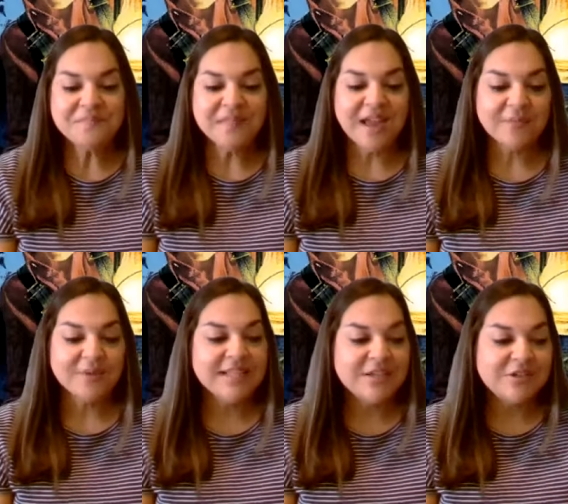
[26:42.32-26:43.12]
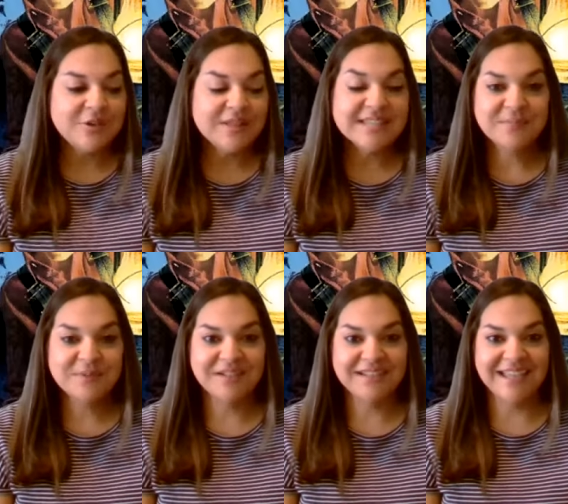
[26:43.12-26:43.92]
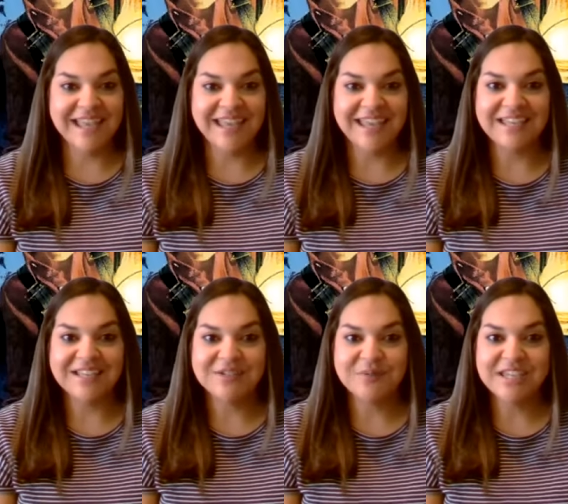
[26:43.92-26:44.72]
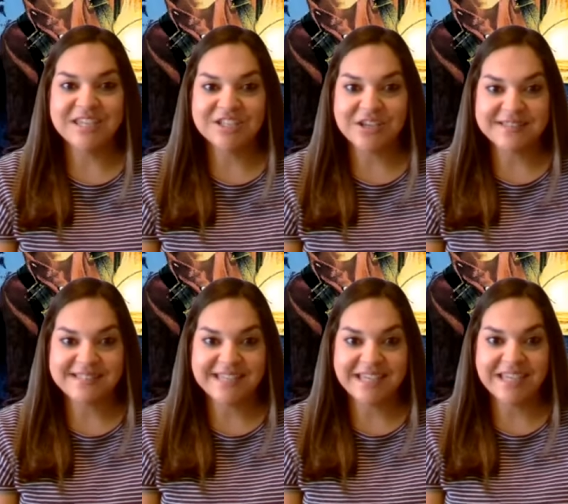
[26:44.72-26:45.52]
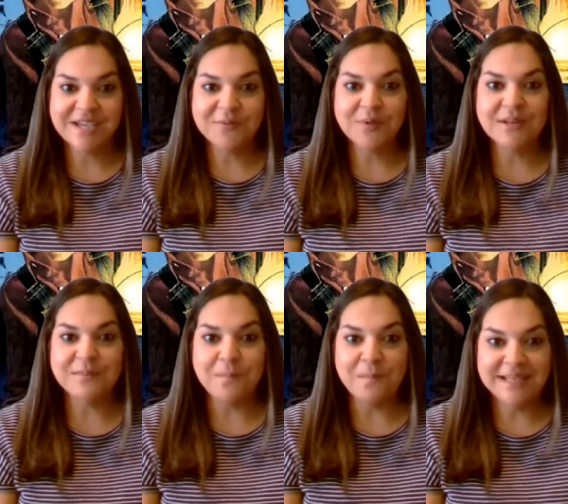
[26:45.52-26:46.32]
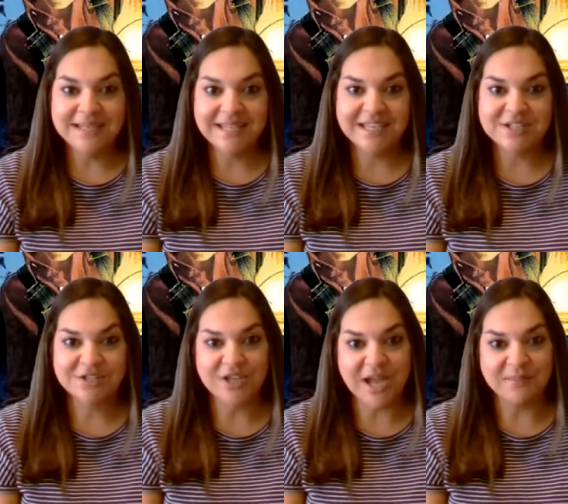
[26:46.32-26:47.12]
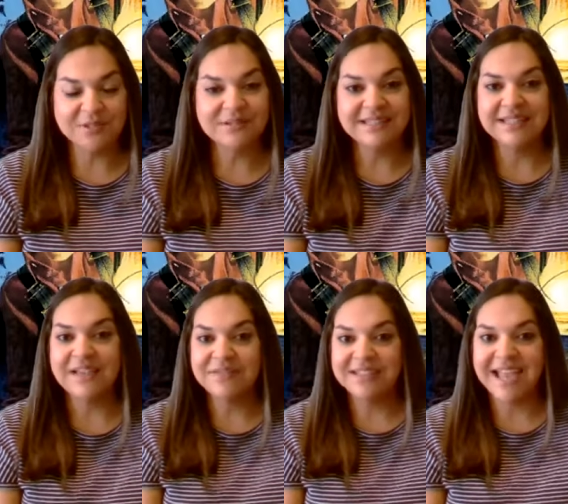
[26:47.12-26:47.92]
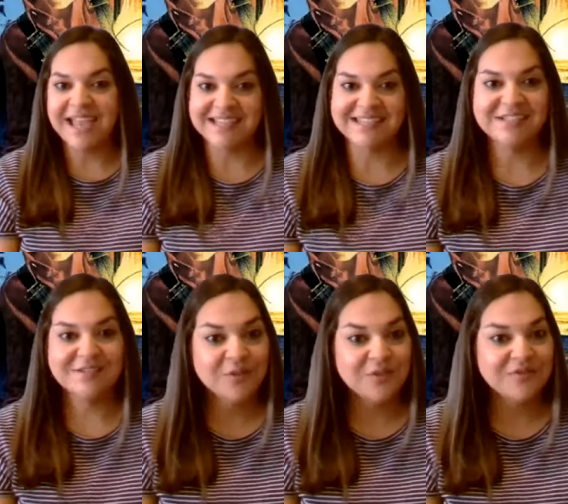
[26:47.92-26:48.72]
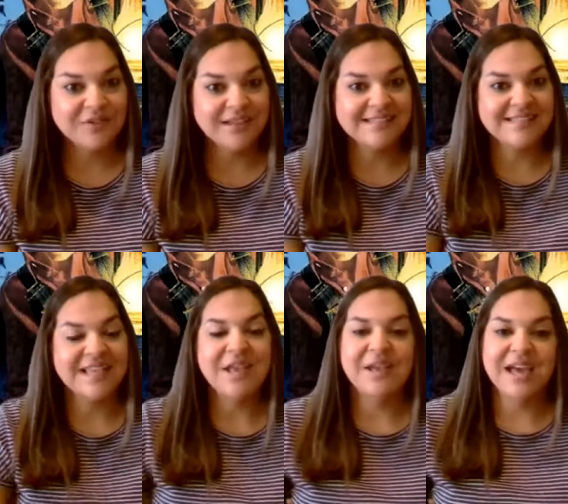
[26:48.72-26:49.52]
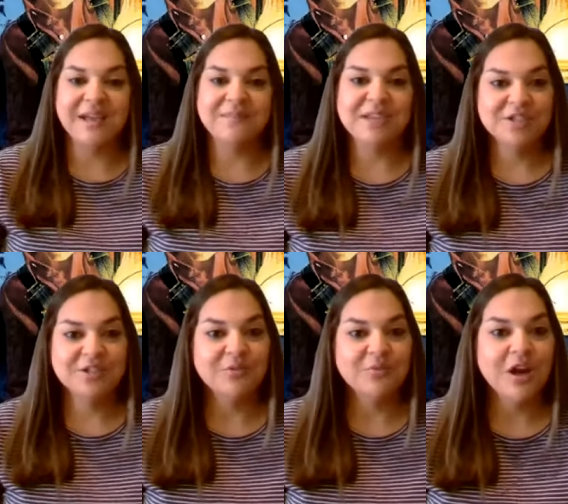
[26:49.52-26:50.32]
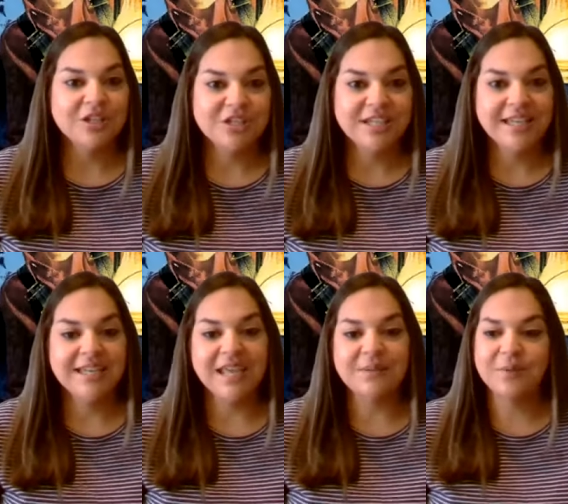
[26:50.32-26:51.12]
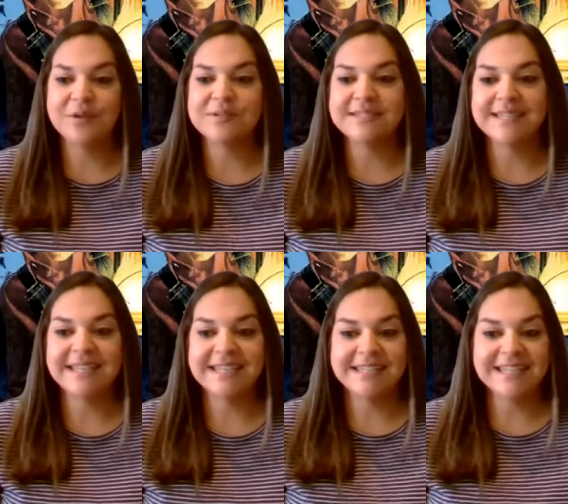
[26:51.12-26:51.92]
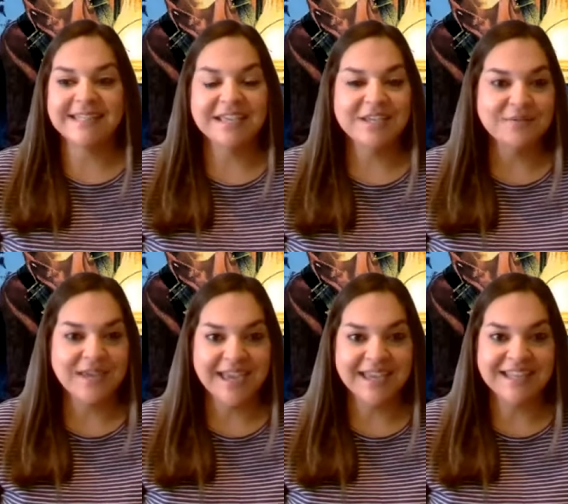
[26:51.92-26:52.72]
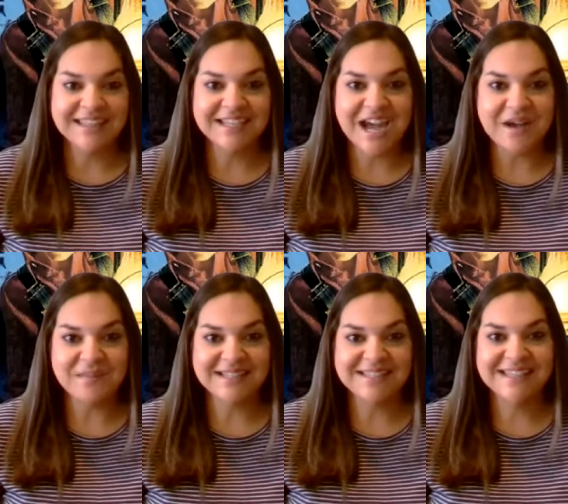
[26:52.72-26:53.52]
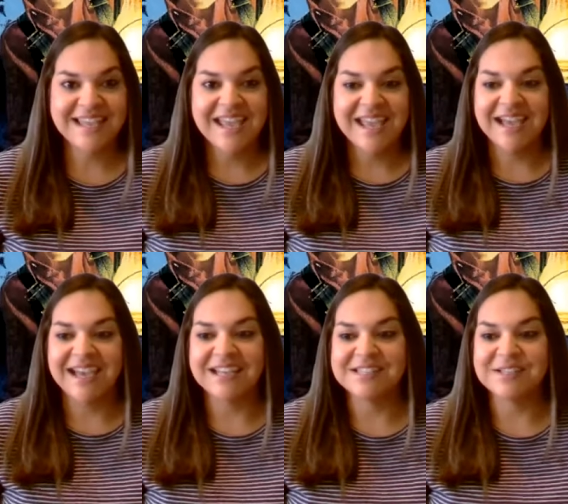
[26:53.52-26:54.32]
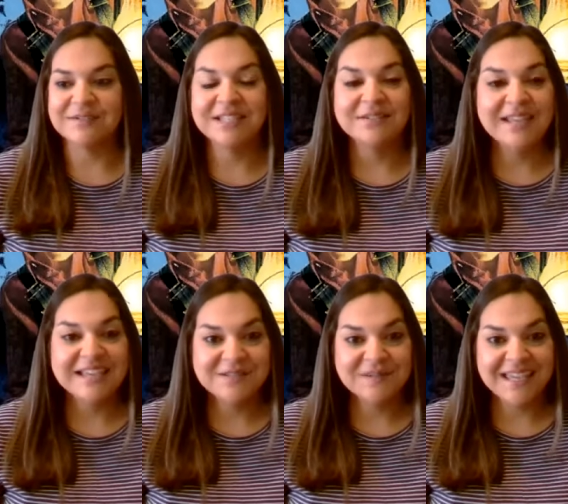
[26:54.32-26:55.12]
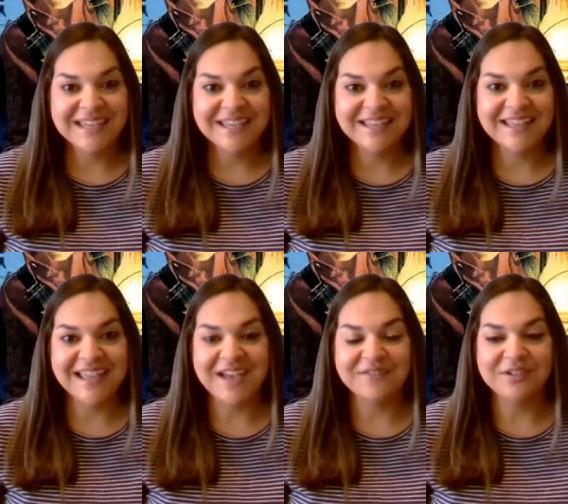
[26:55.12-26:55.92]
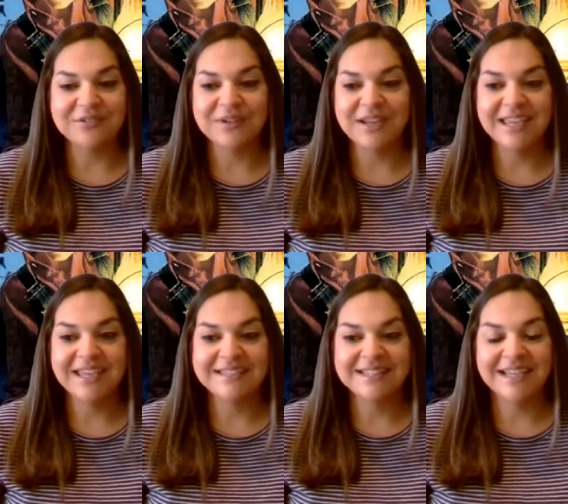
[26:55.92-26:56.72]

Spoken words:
I really enjoy this book, and we shall see what Monday's chapter 11 has in store for us. Make sure you're watching and posting anything that you can in the comments. So till next week, have a great